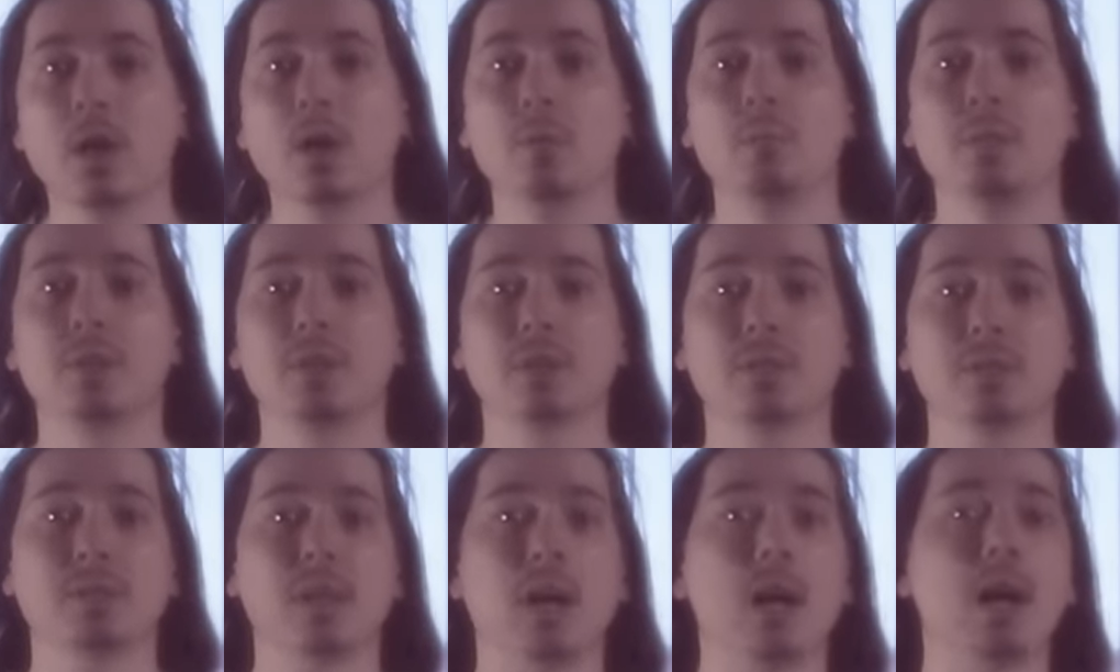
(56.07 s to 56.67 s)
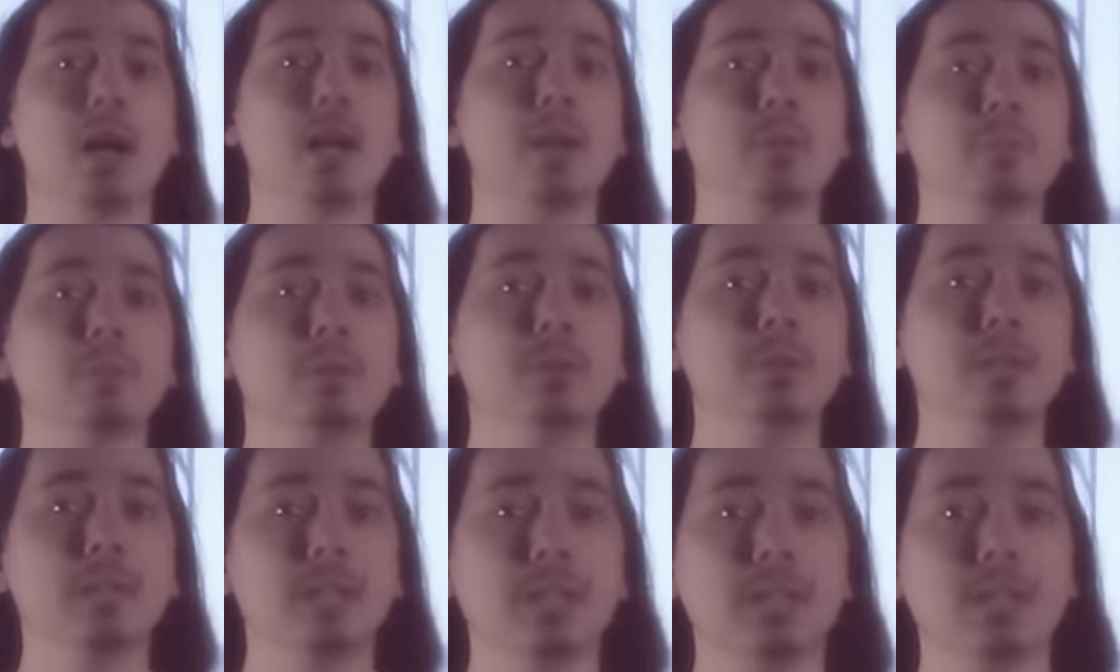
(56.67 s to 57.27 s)
because I
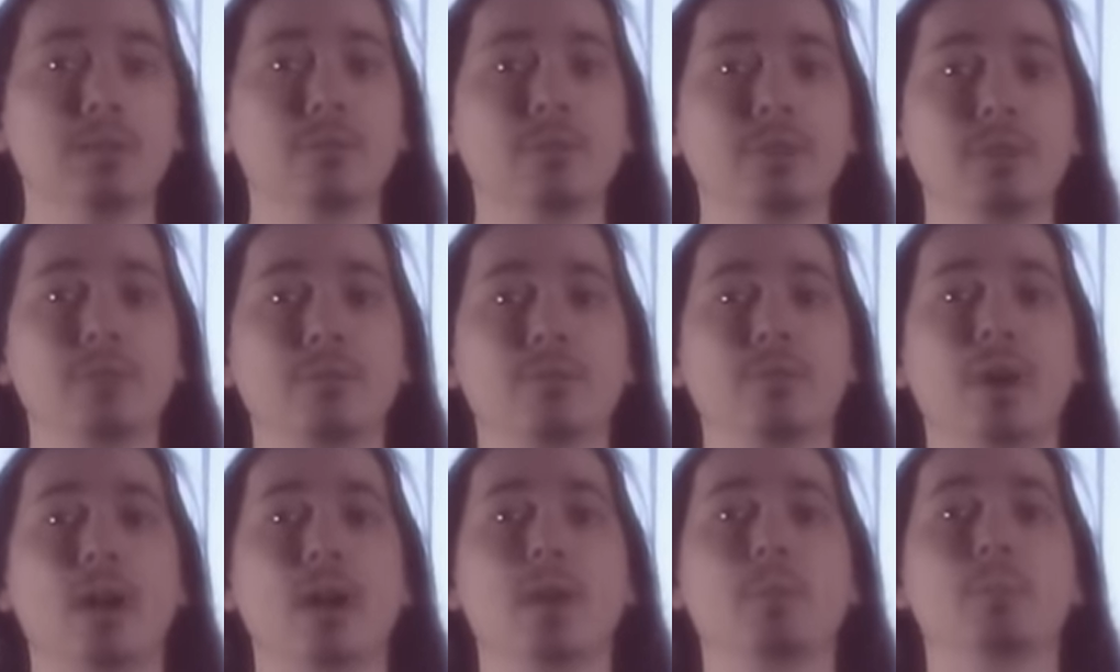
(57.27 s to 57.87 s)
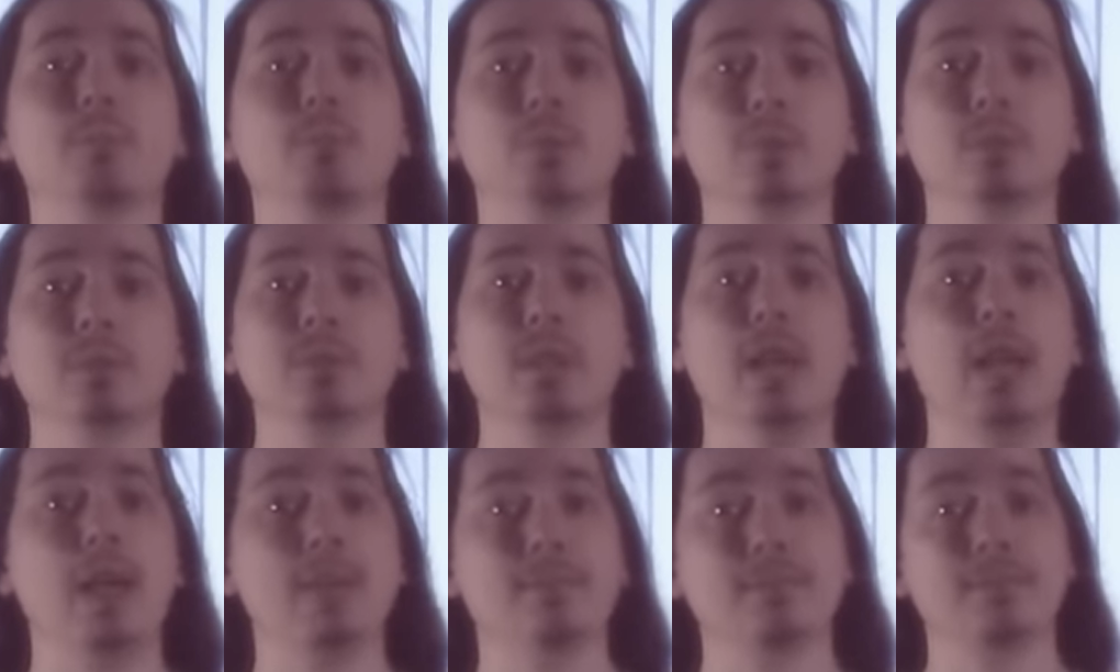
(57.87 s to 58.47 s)
believe if I put
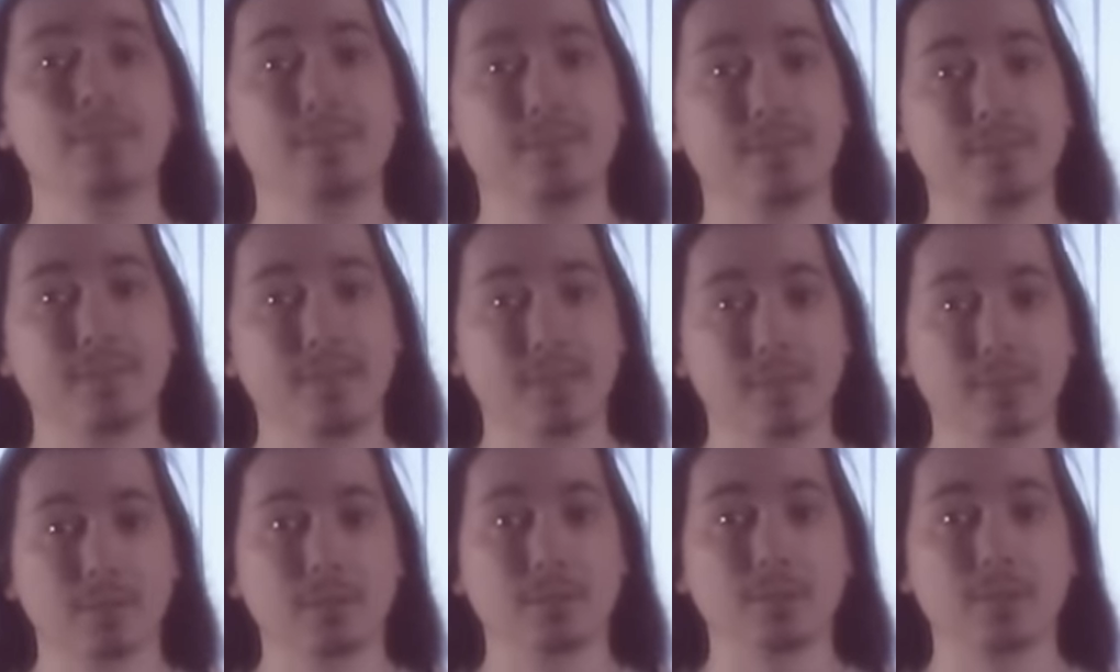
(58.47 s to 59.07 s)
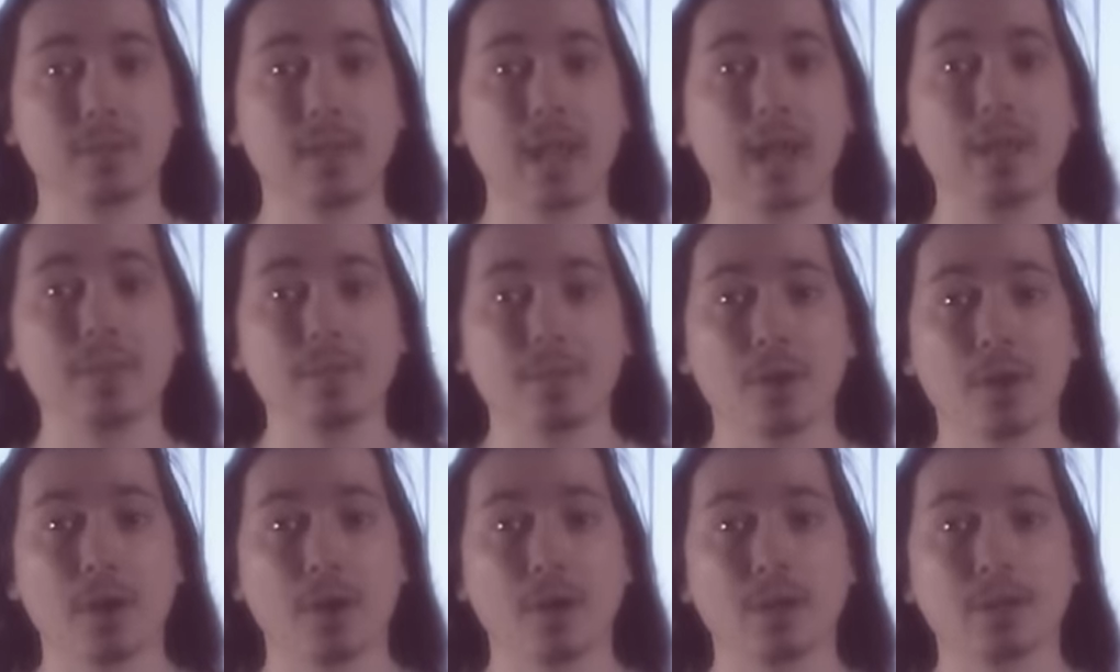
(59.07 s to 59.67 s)
everything
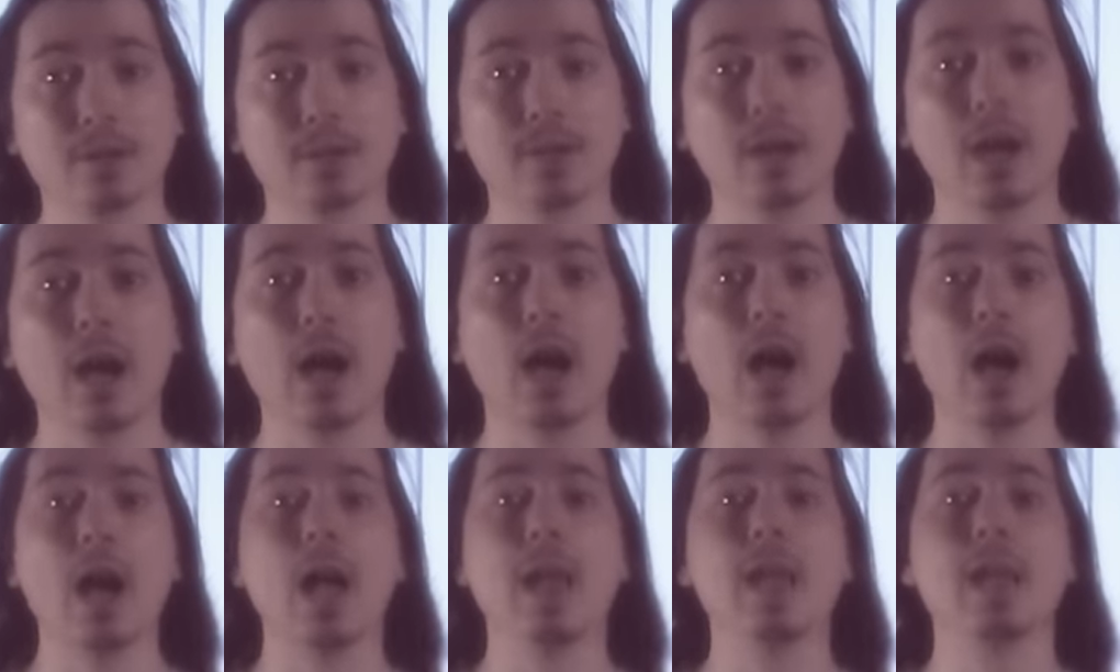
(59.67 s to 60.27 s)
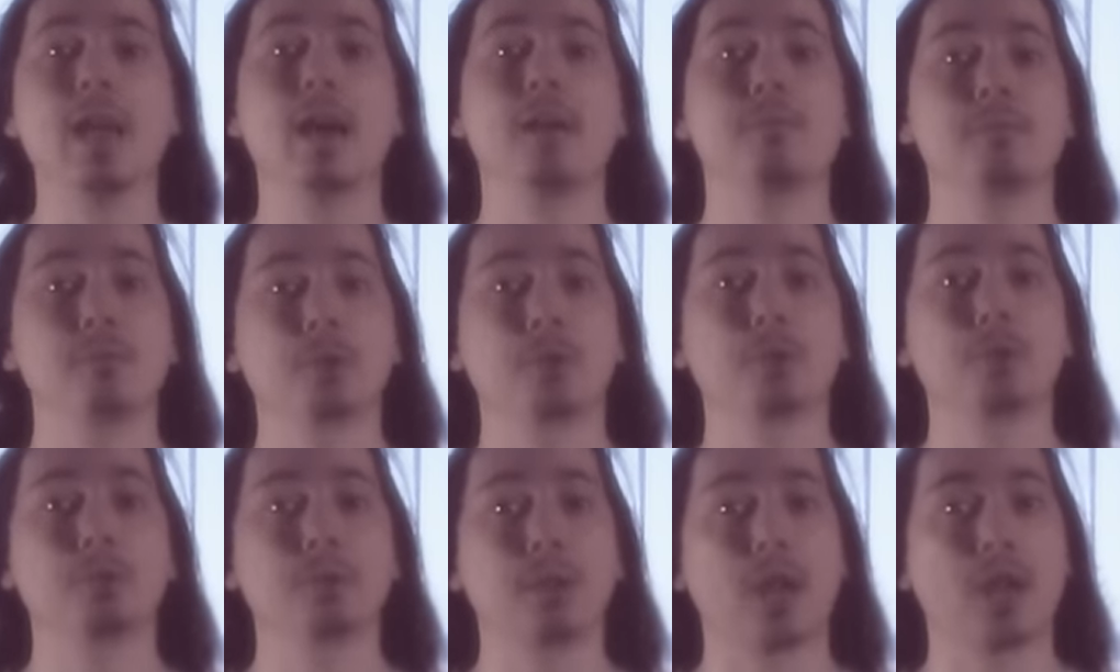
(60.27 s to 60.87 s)
together, I have a
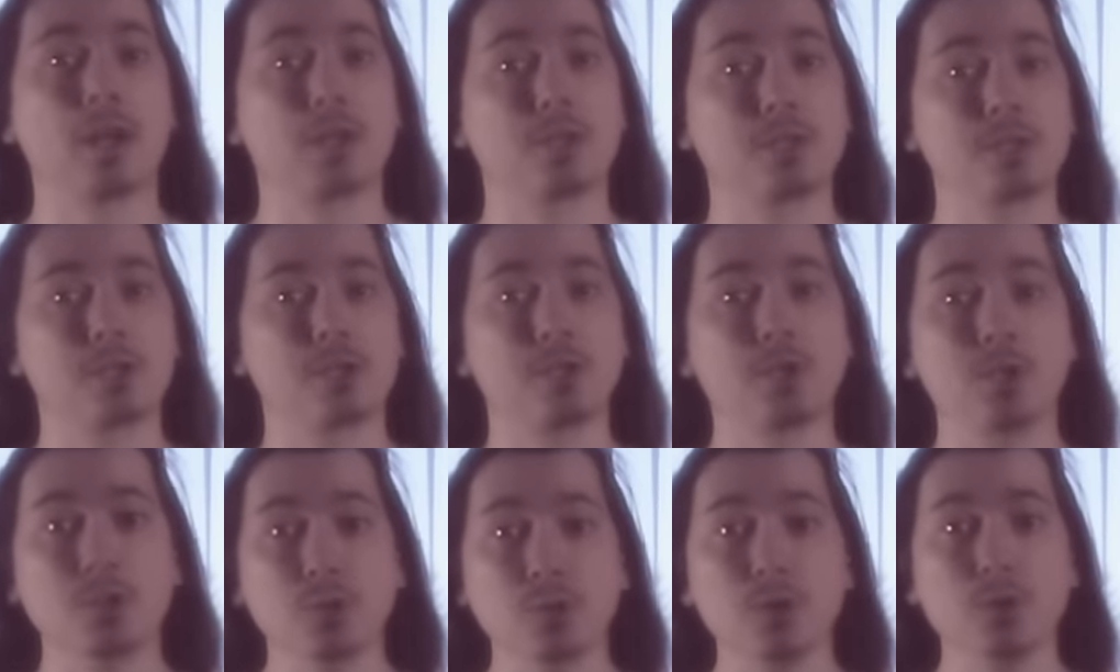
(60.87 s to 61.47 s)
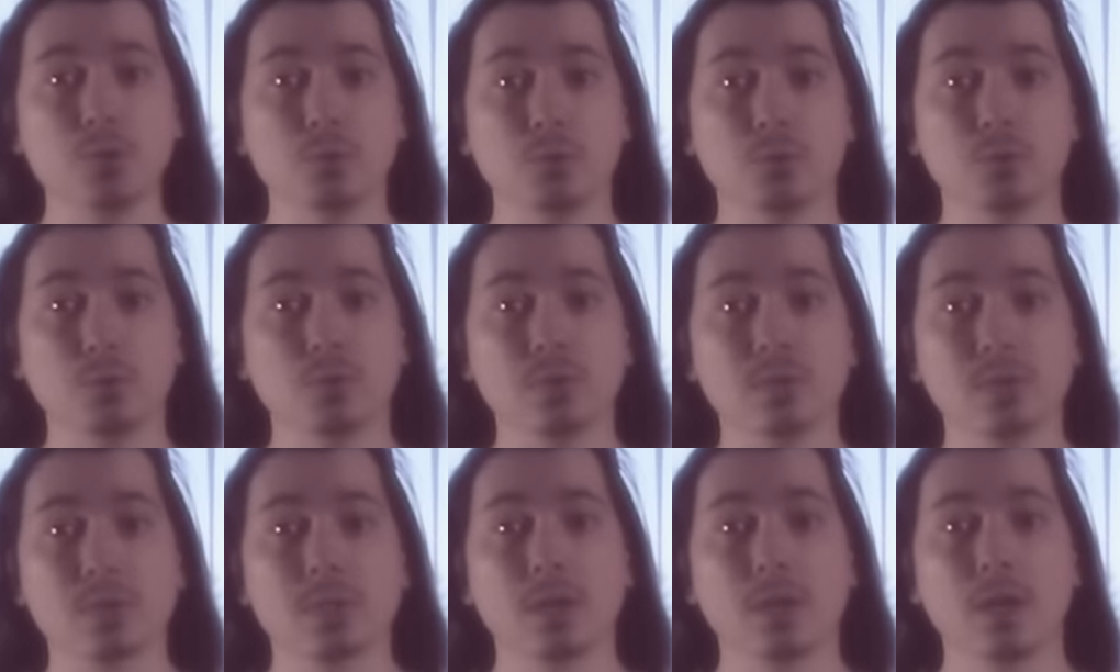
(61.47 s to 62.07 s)
good
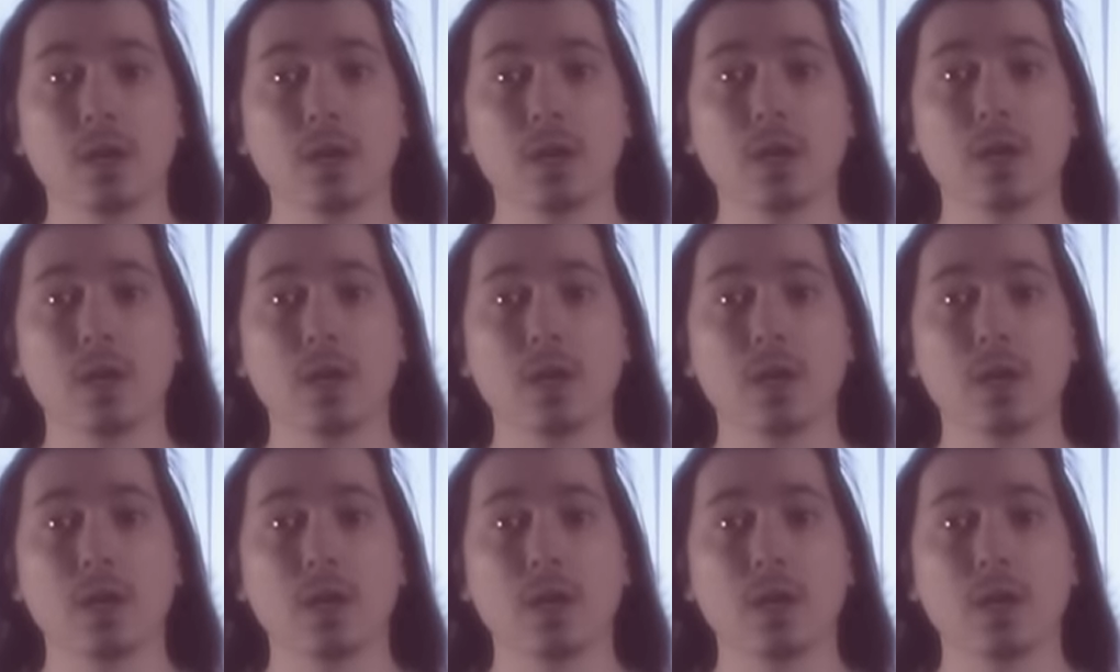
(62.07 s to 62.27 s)
excuse